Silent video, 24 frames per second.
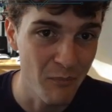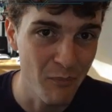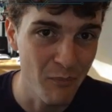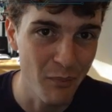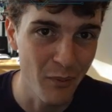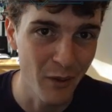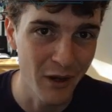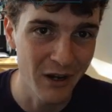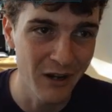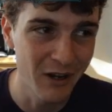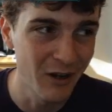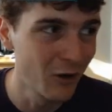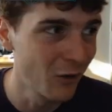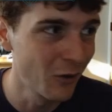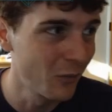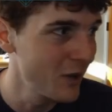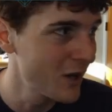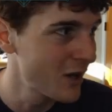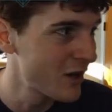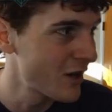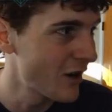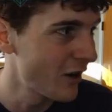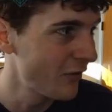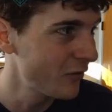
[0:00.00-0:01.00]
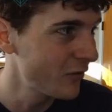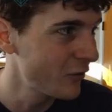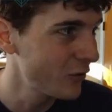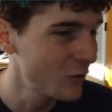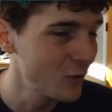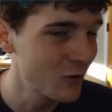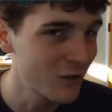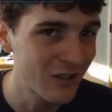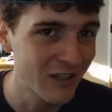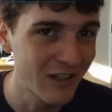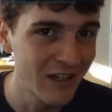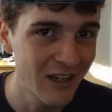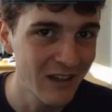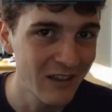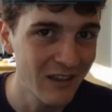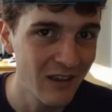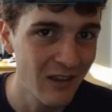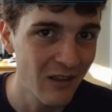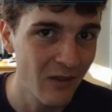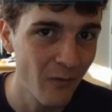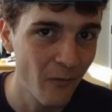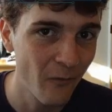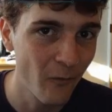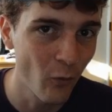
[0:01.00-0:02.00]
But it'll be enough loot to get
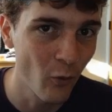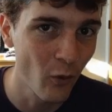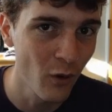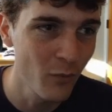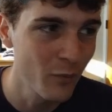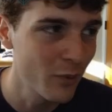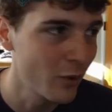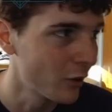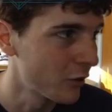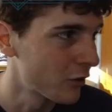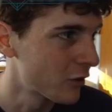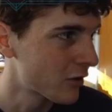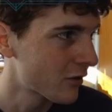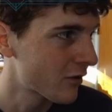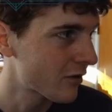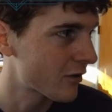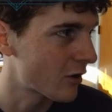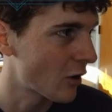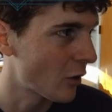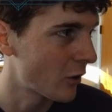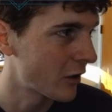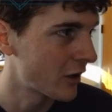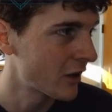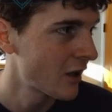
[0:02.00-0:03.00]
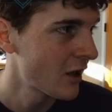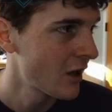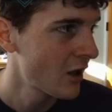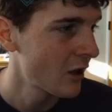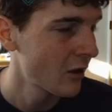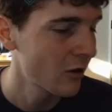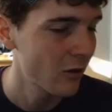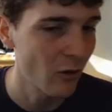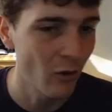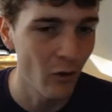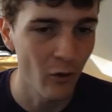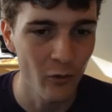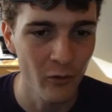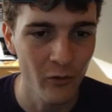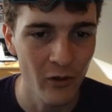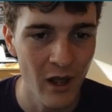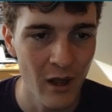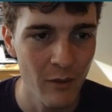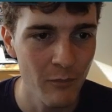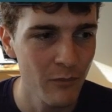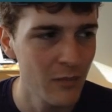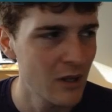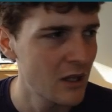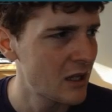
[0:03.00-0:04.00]
these 4 builders going. So
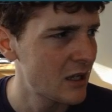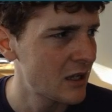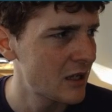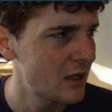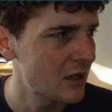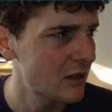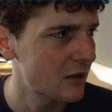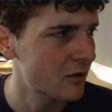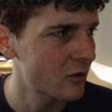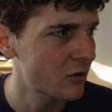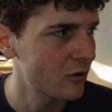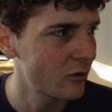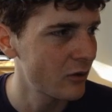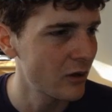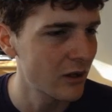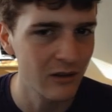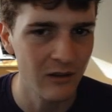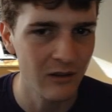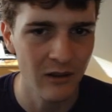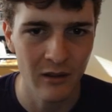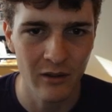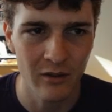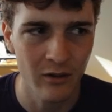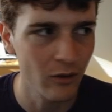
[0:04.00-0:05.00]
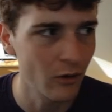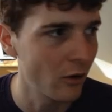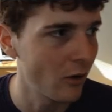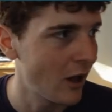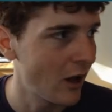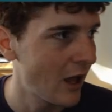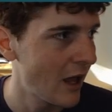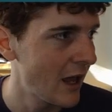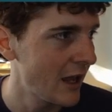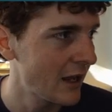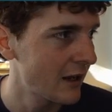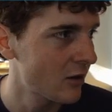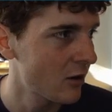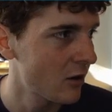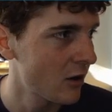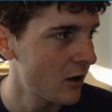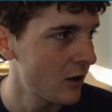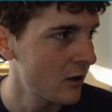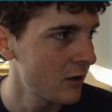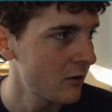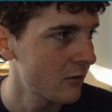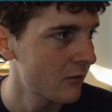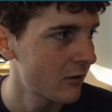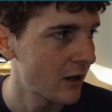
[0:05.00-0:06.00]
let me click this little
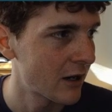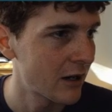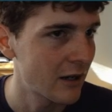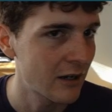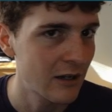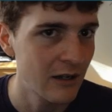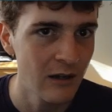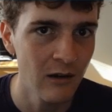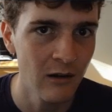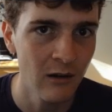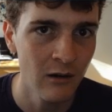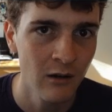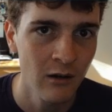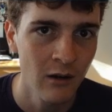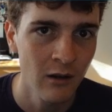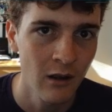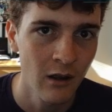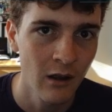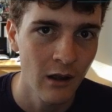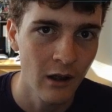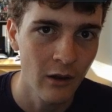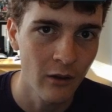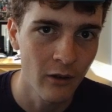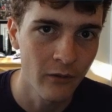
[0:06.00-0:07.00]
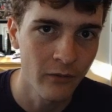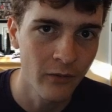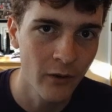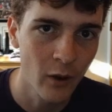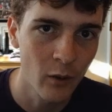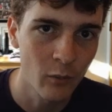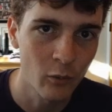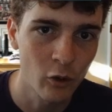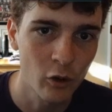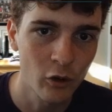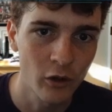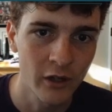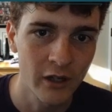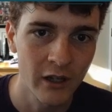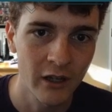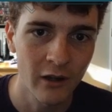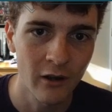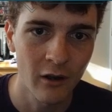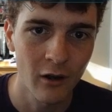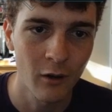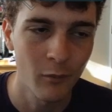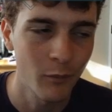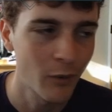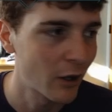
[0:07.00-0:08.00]
icon right here. I love how I'm
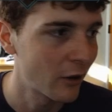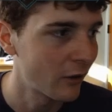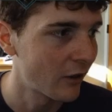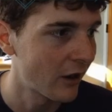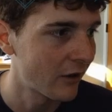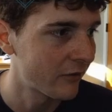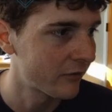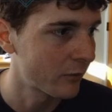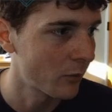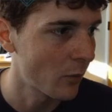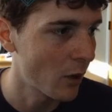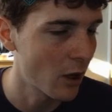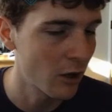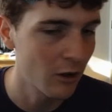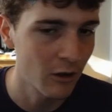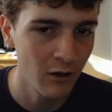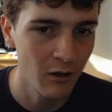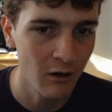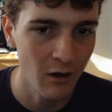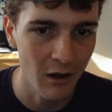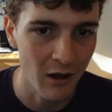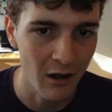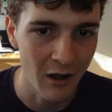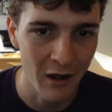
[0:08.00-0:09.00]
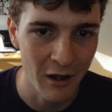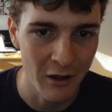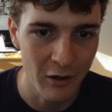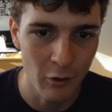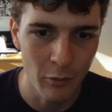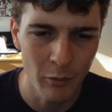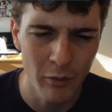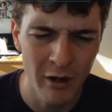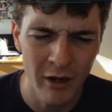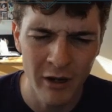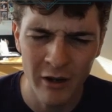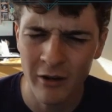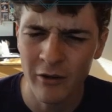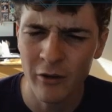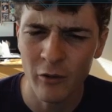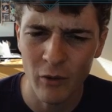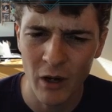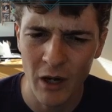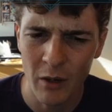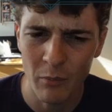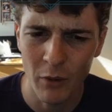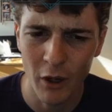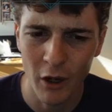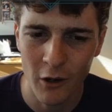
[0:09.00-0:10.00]
clicking on my left monitor. You're playing on the
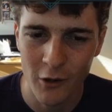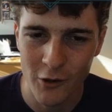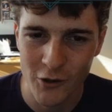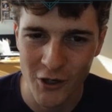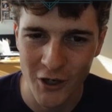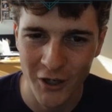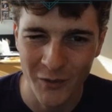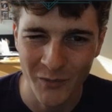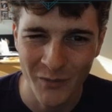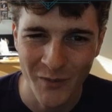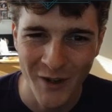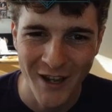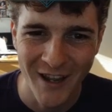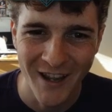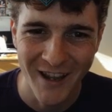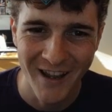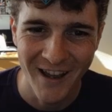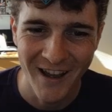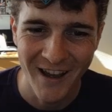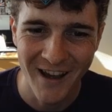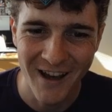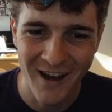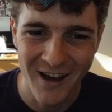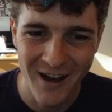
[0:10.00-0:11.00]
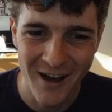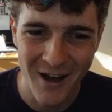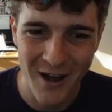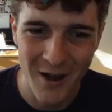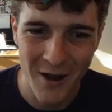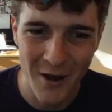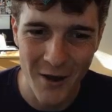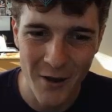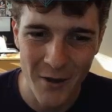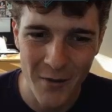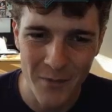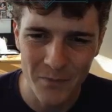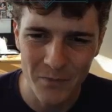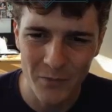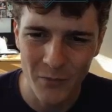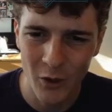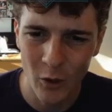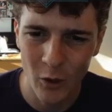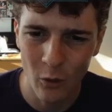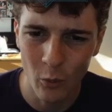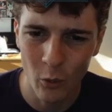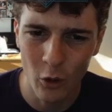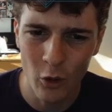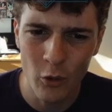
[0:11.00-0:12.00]
right monitor, Jacob.
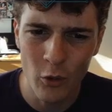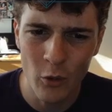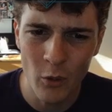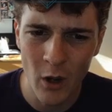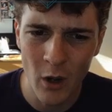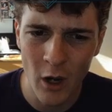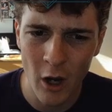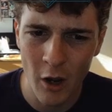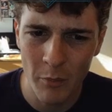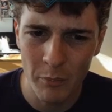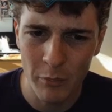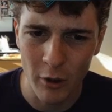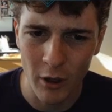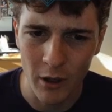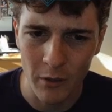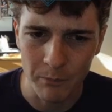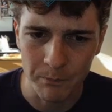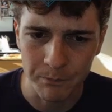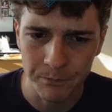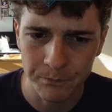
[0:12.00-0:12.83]
What do we want to upgrade?